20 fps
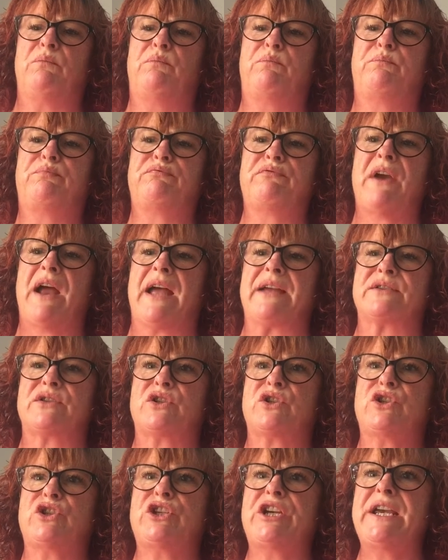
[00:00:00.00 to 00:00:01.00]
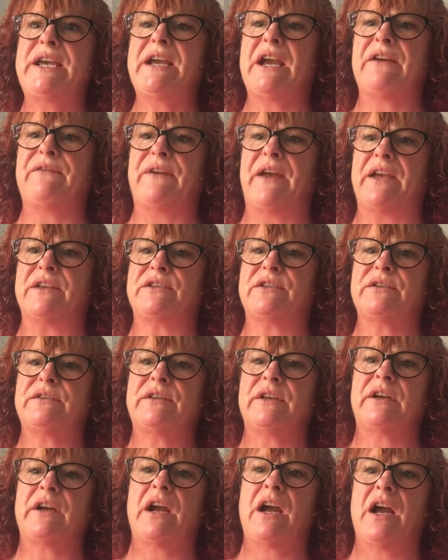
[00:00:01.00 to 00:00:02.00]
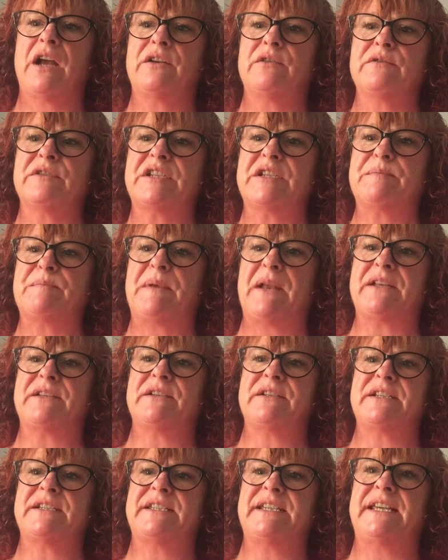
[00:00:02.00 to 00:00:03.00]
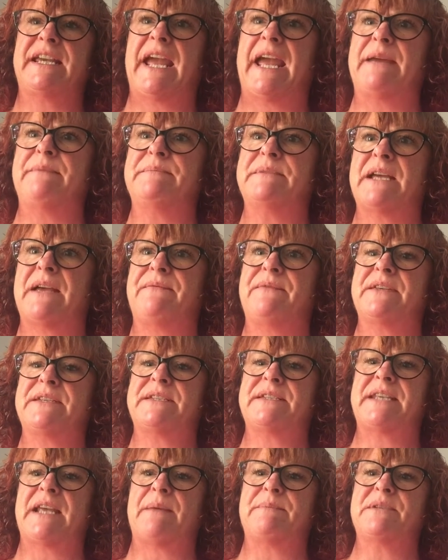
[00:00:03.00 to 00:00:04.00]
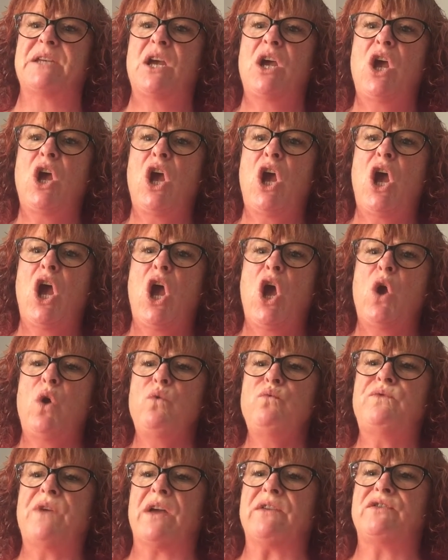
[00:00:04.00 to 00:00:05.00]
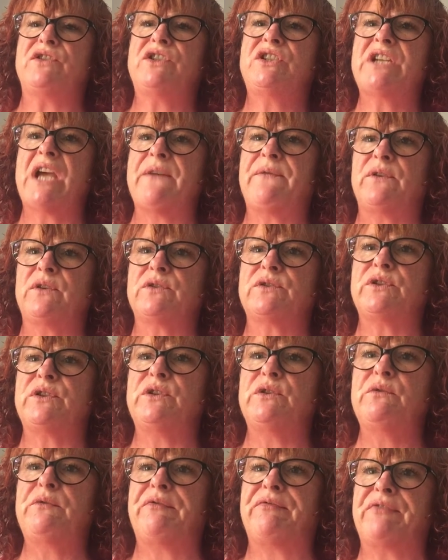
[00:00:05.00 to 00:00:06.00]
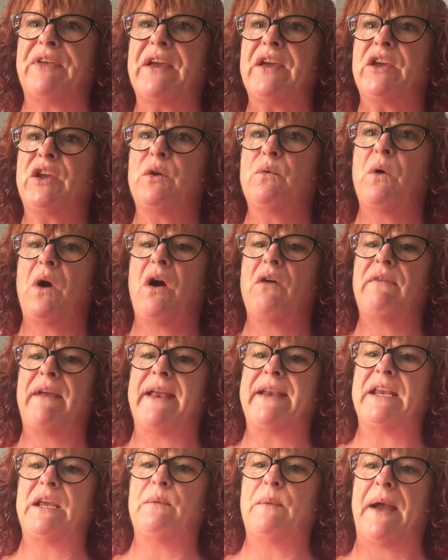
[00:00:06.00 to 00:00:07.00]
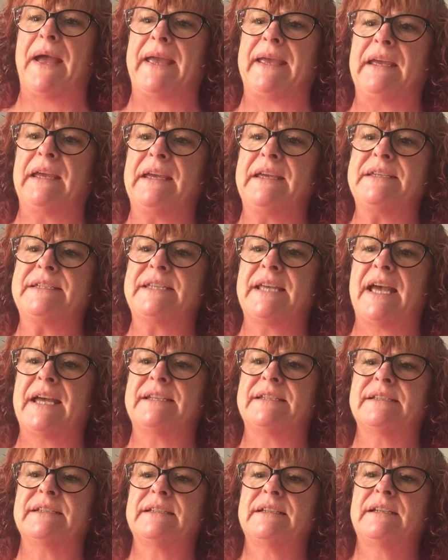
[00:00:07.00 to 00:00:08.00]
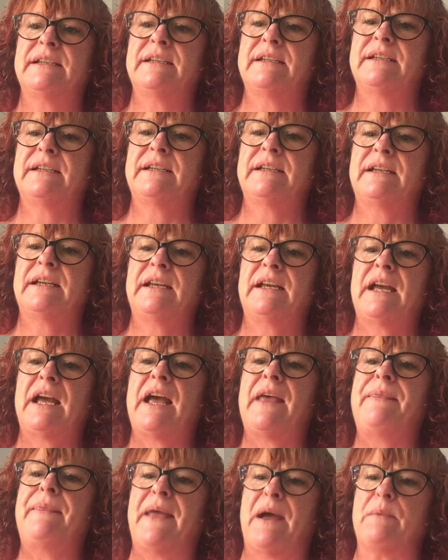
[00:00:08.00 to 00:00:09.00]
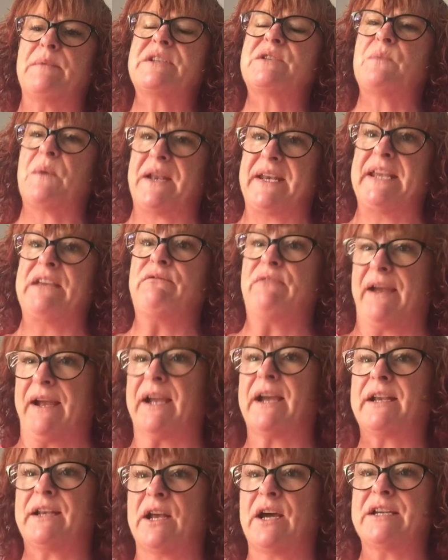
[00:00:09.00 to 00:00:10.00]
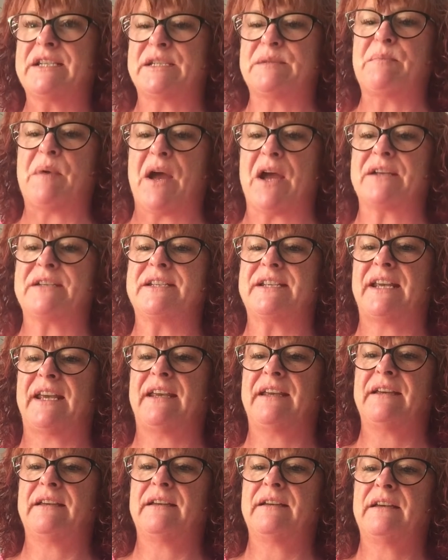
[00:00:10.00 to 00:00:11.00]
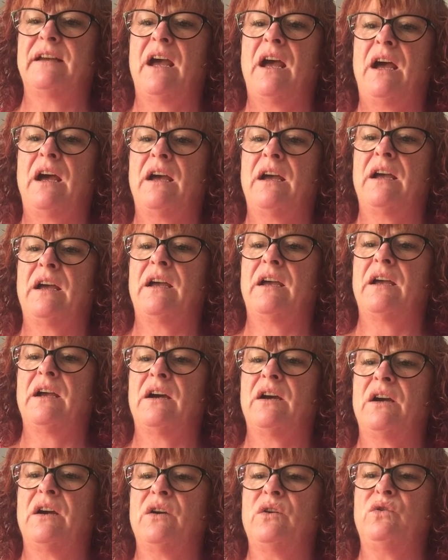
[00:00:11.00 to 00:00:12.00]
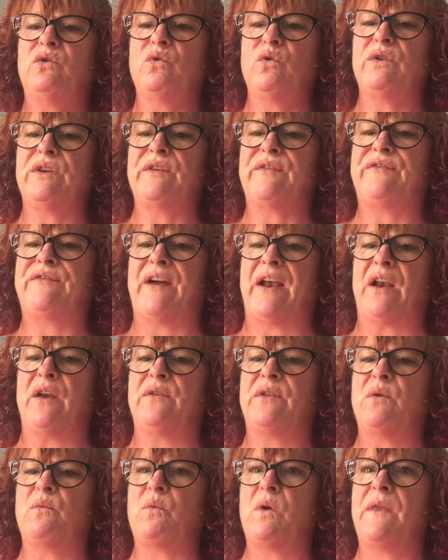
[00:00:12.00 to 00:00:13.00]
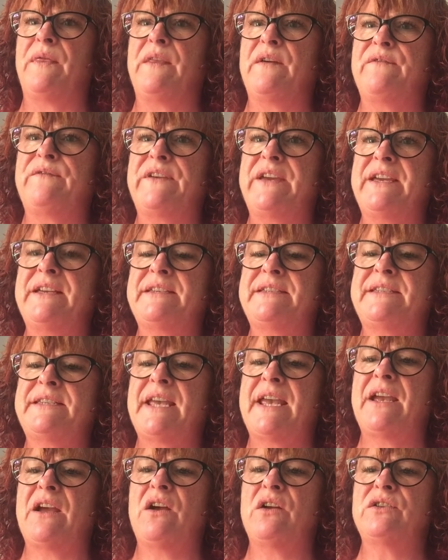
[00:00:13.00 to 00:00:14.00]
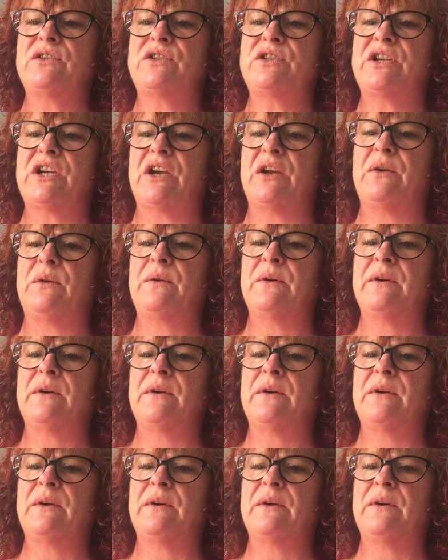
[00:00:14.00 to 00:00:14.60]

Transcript: brass cheek of it, the colonel spluttered as he came down the steps. Who the devil do you think you are anyway? He said. And that was when he recognised Bertie. You're the fellow that won the VC, aren't you?